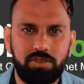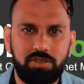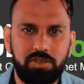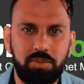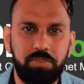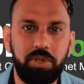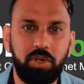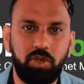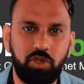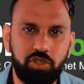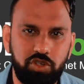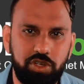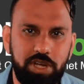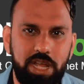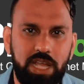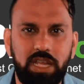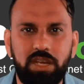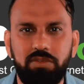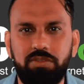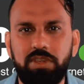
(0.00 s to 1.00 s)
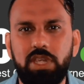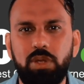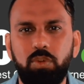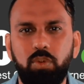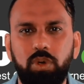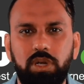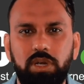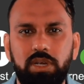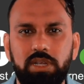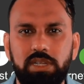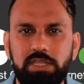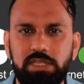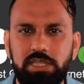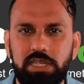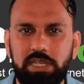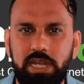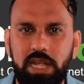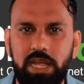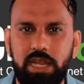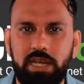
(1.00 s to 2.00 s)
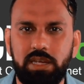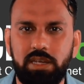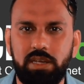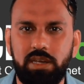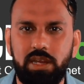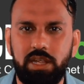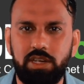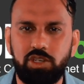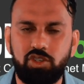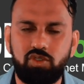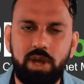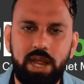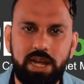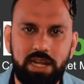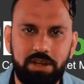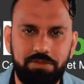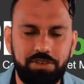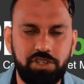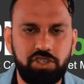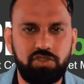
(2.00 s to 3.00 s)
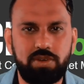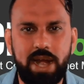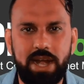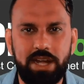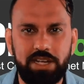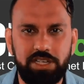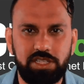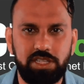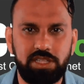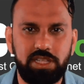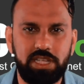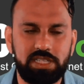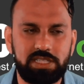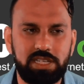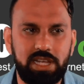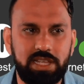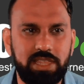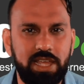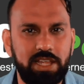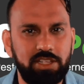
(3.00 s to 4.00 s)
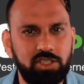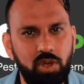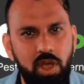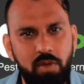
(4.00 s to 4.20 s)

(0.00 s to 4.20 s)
to build your negative keyword list and try different strategies and things like that.